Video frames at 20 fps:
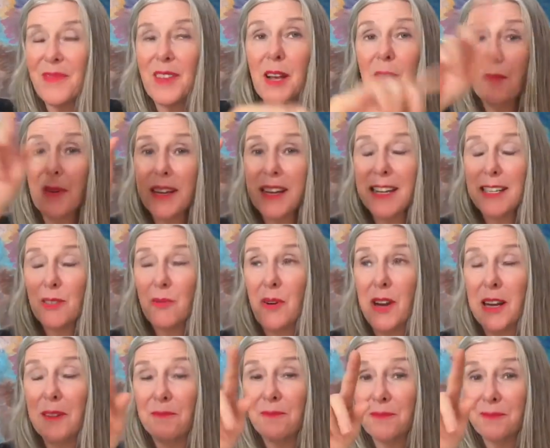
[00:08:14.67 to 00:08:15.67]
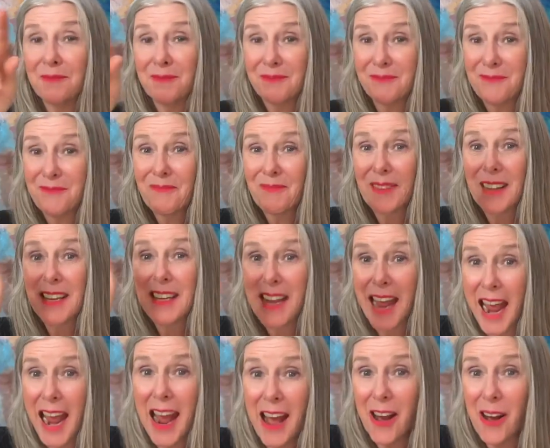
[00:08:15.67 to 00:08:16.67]
But guess what?
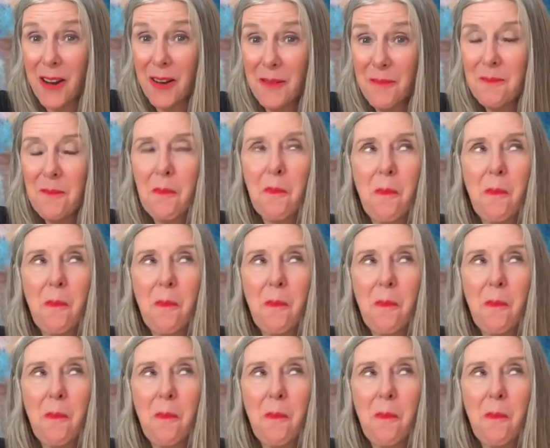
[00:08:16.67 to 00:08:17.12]
Now,